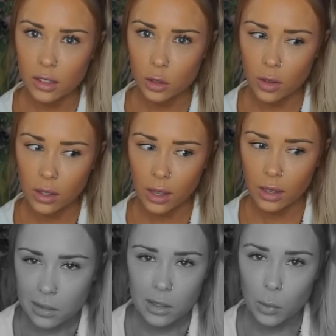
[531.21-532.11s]
and so then
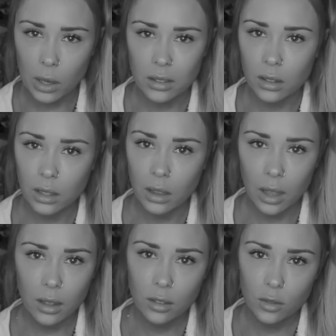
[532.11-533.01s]
like it's basically like